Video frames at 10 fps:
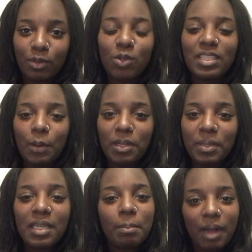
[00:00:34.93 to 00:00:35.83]
Because that would have
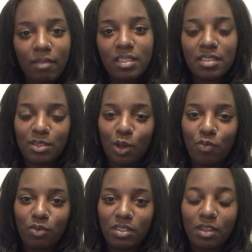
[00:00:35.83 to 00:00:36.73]
been an embarrassing
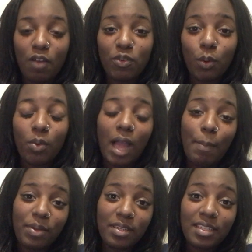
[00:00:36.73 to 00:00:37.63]
start for us after what
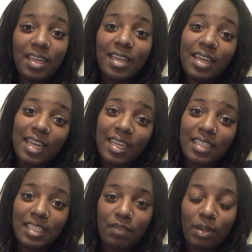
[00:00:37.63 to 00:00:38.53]
happened
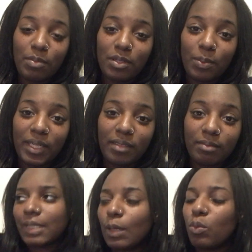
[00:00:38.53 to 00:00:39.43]
against Southampton away.
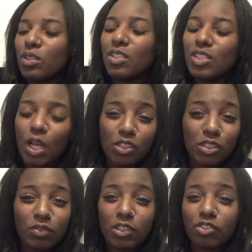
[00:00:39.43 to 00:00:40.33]
It was such
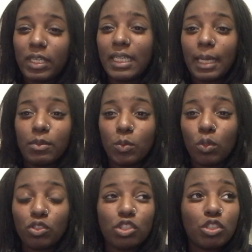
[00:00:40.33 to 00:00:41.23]
a frustrating game to
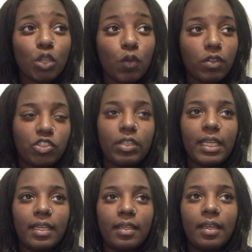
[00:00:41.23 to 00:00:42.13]
watch, so
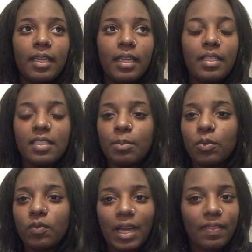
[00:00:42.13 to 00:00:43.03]
frustrating in the
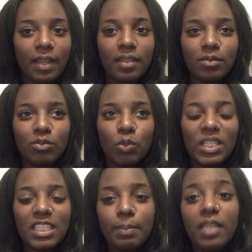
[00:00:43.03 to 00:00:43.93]
simple fact that you would
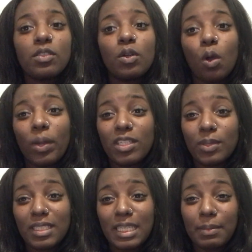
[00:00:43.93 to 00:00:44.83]
expect to go away
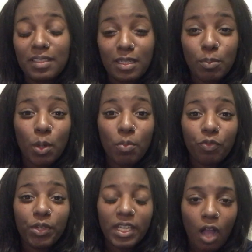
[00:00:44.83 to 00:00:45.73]
to a team that's in the bottom
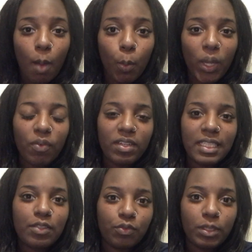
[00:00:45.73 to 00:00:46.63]
three and come away with at
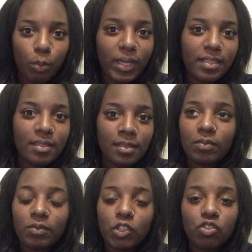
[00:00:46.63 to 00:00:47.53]
least three points.
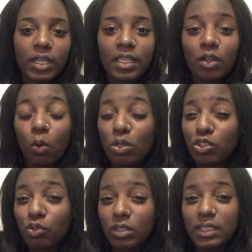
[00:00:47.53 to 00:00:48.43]
Frustrating
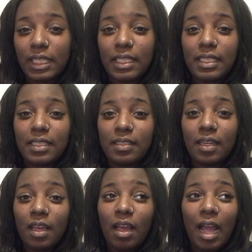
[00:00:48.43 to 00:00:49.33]
goalless draw to say the least.
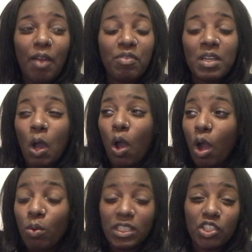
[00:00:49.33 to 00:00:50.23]
I think our
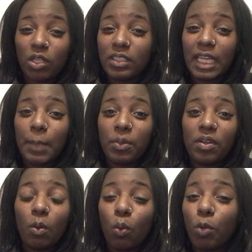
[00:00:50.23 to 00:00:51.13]
only chance came
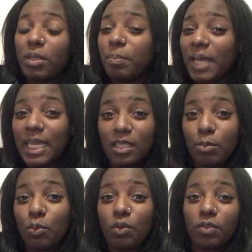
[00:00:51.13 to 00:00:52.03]
when Iwobi pinged the
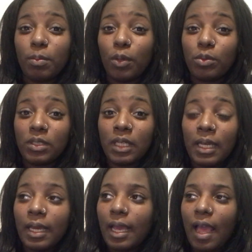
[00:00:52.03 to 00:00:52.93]
ball off the post
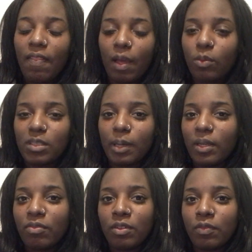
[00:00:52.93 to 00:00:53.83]
and that was
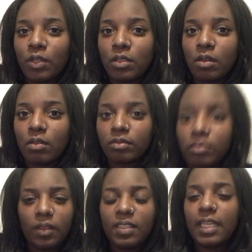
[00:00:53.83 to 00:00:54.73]
about it for the first half.
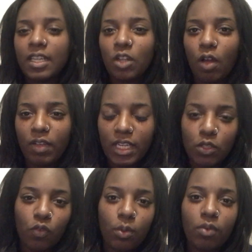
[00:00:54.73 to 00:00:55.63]
The second half
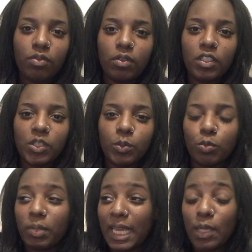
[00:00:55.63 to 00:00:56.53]
kicked off well for us. We
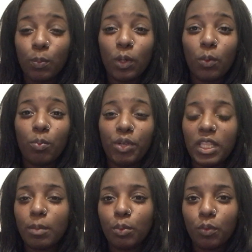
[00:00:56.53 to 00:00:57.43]
was playing well,
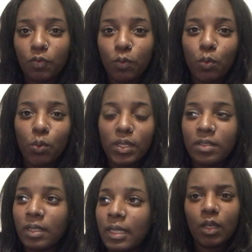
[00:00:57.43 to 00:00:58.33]
bringing the ball
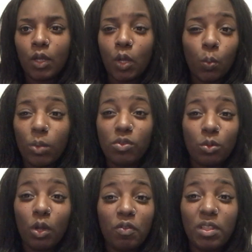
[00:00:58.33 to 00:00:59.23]
forward, we was
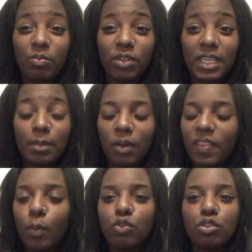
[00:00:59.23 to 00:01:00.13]
all over them really, but
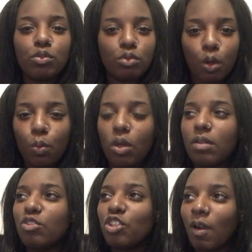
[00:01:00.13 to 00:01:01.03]
there was just no
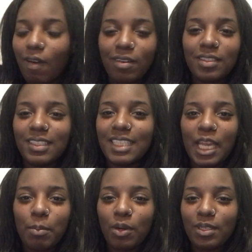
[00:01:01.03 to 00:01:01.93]
chance
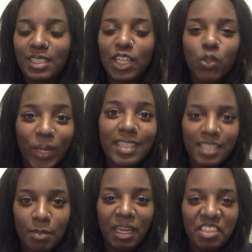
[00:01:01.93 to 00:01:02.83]
getting past that
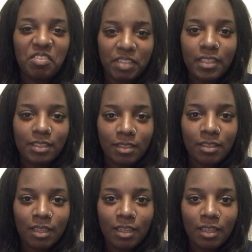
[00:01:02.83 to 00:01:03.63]
20 man defence.